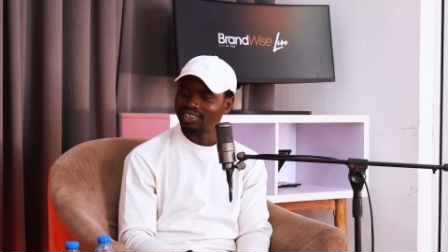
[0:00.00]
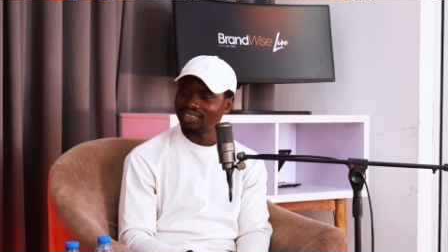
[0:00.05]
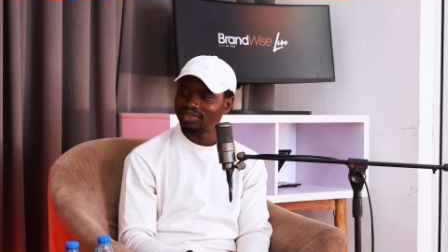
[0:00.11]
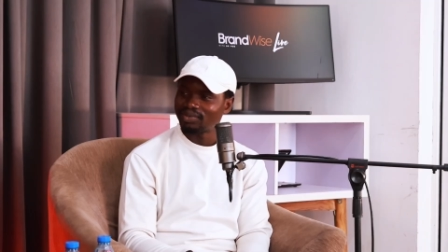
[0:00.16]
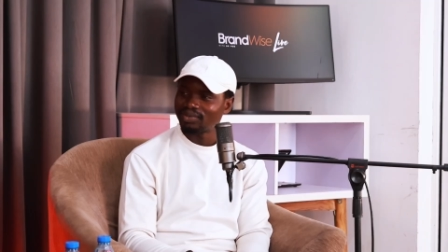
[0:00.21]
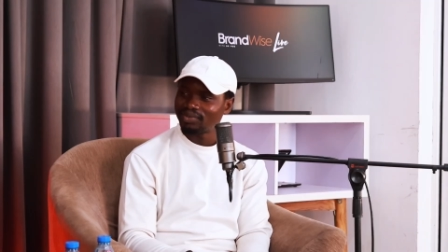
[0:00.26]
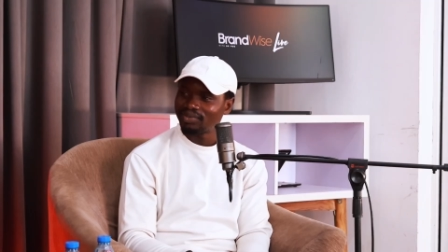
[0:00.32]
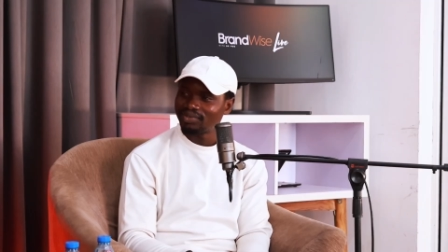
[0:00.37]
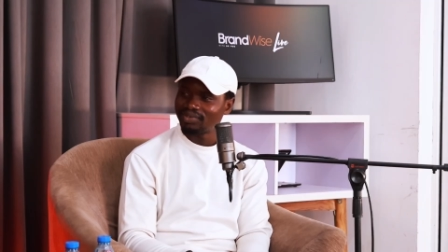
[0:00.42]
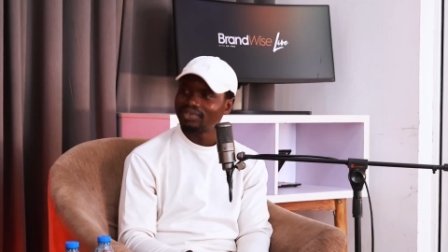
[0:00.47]
one
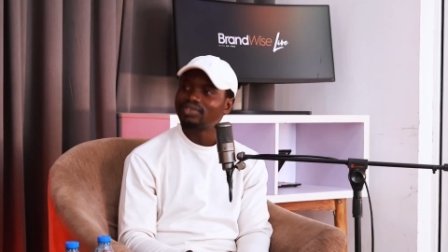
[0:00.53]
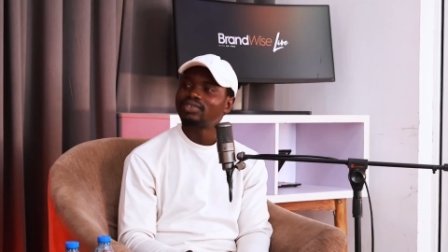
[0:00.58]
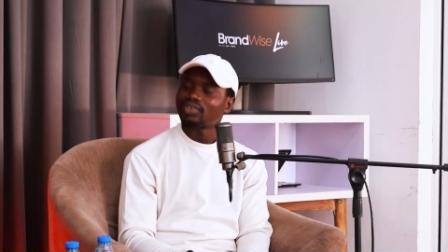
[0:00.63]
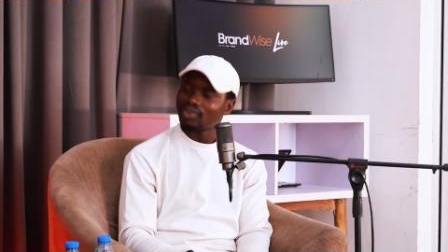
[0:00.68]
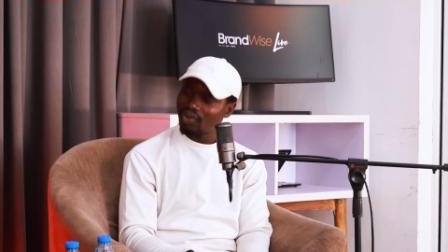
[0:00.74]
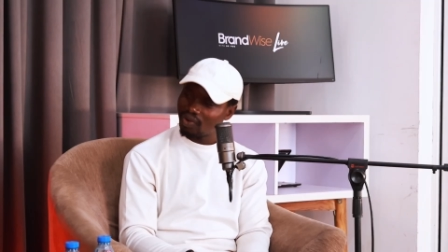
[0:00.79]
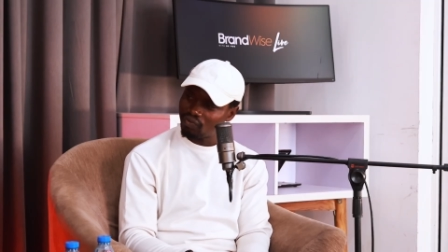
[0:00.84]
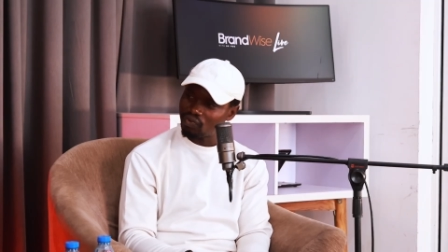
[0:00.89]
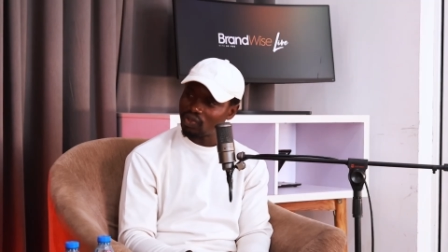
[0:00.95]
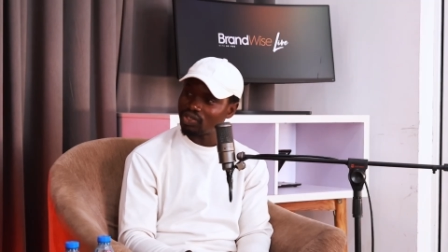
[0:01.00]
way or the
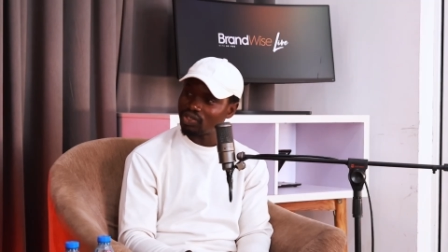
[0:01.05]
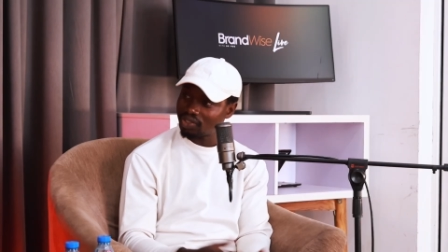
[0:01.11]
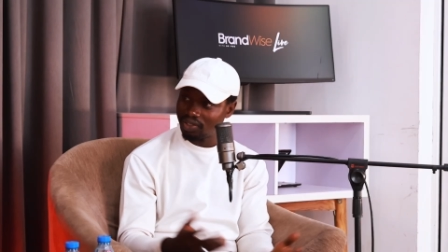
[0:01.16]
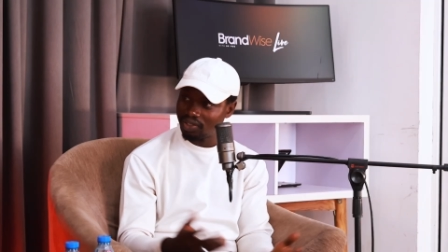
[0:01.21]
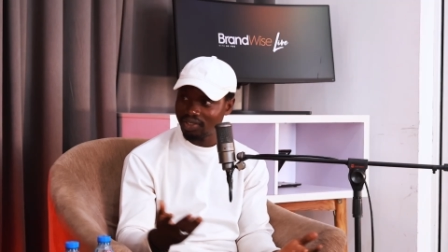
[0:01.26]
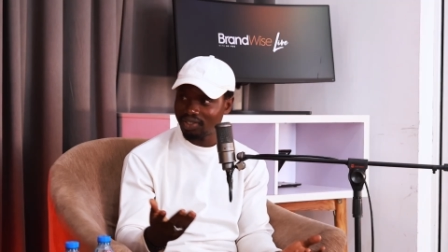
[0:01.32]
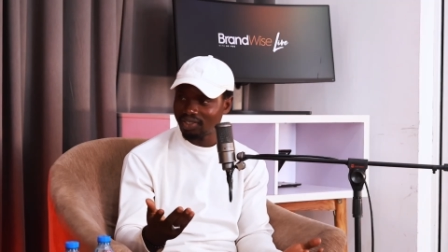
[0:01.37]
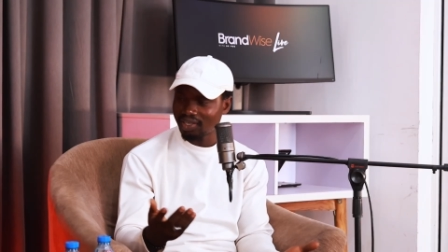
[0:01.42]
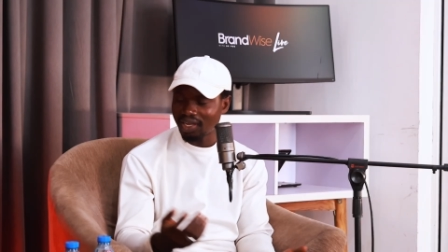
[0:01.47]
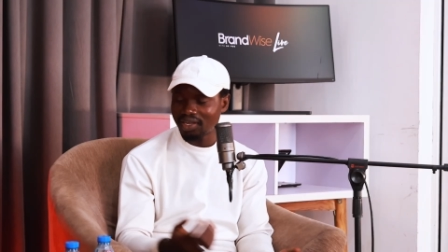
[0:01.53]
other.
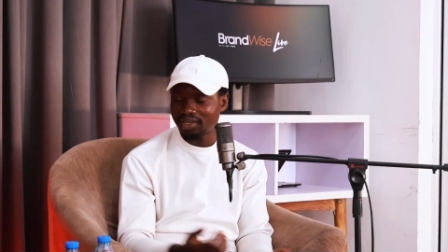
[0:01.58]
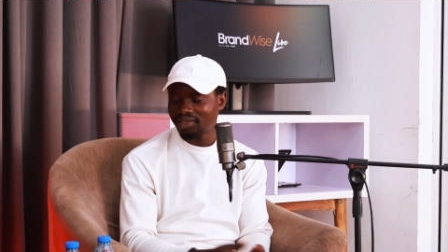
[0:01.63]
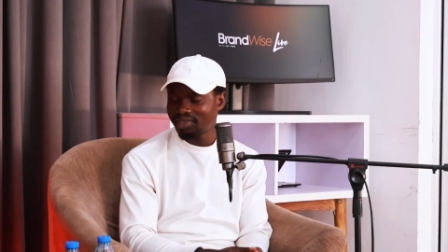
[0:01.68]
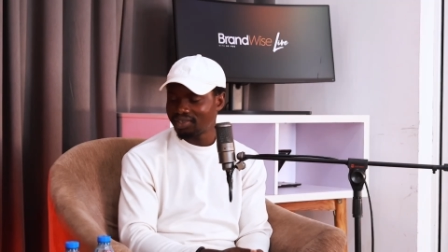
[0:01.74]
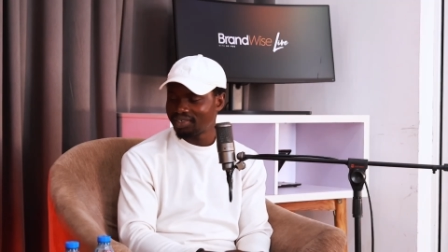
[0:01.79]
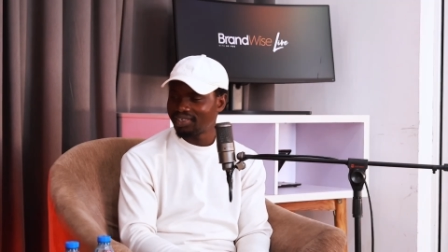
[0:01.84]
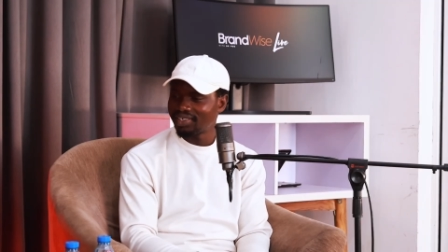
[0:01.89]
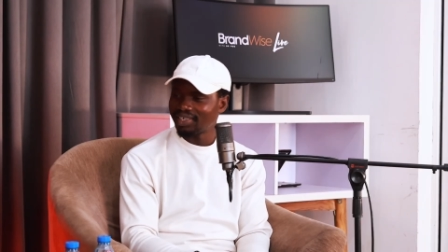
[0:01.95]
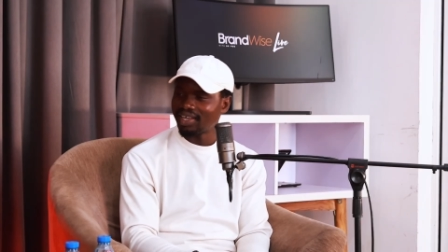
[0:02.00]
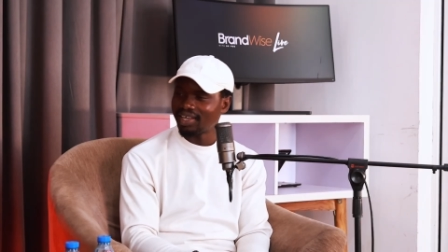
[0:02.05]
Do you
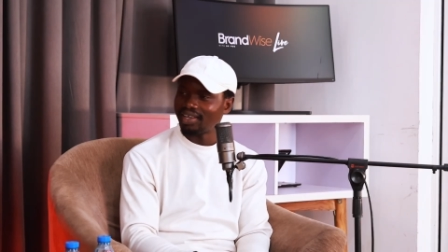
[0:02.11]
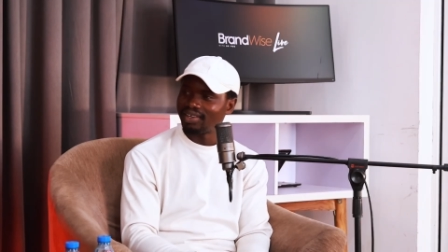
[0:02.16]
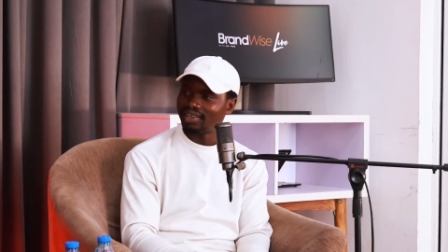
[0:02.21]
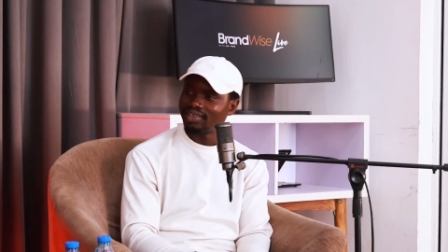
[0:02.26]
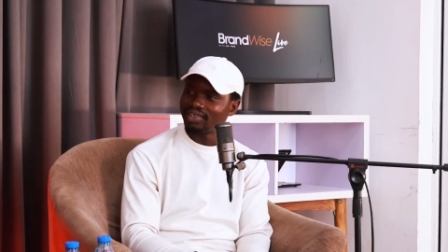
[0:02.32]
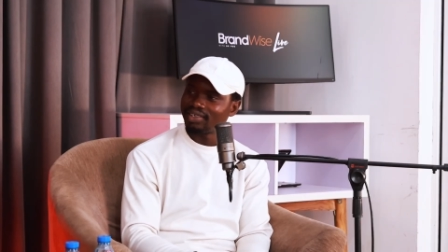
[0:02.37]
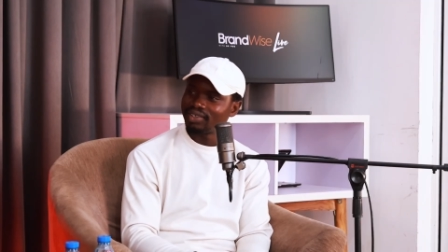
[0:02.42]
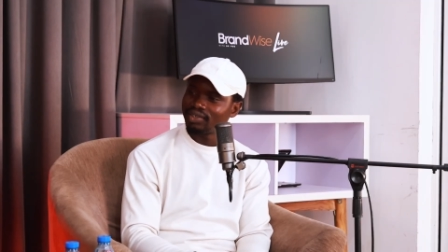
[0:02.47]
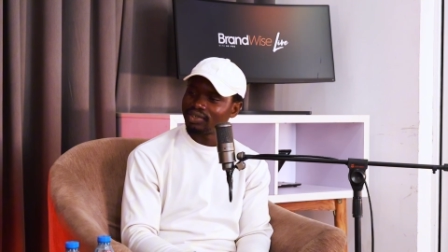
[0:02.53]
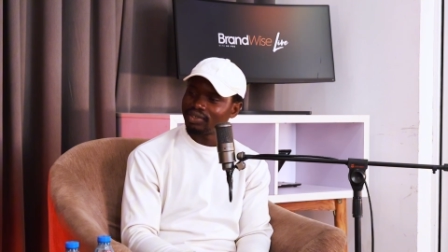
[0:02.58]
understand? Yeah. So